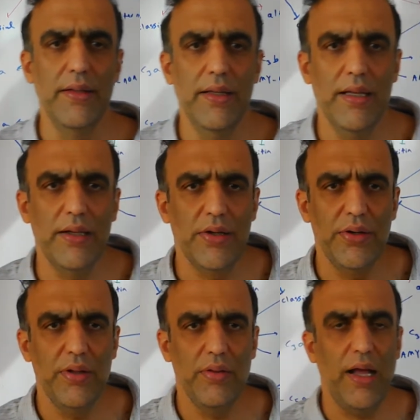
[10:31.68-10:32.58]

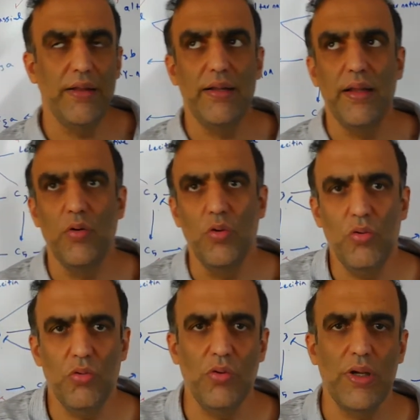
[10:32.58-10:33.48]
increase, and it
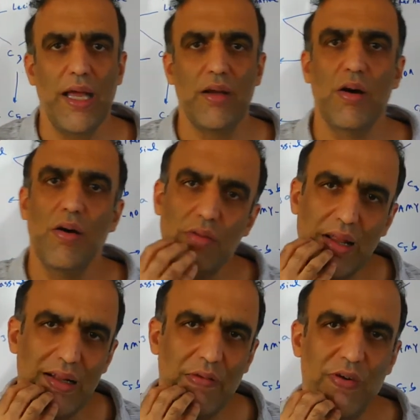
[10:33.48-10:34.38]
also can cause,
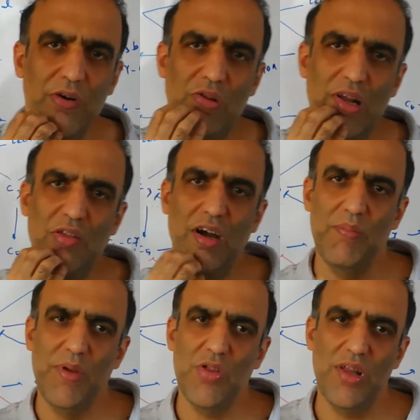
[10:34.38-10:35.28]
in the first lecture I
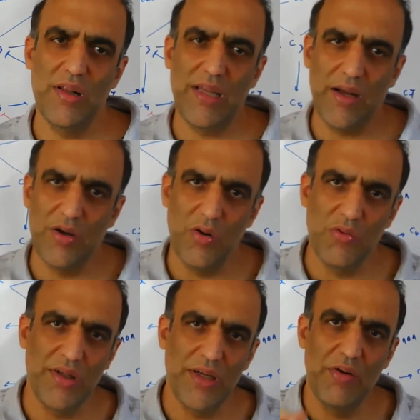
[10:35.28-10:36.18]
mentioned, it can cause
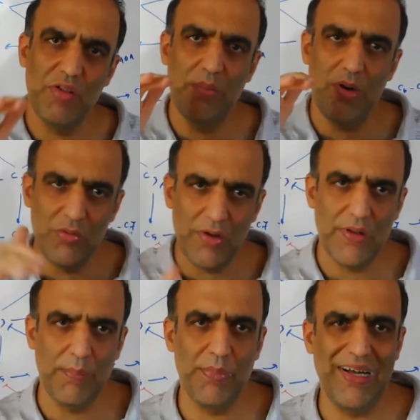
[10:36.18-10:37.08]
a decreased amount of
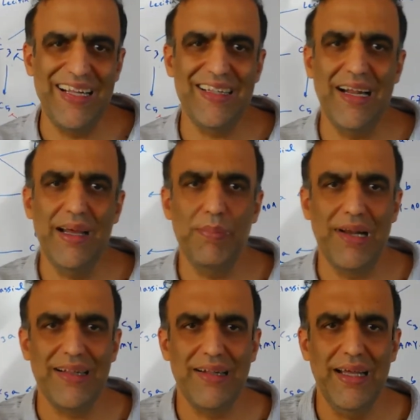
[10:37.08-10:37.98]
the
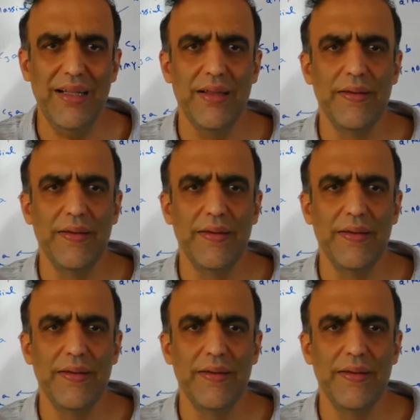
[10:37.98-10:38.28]
platelet,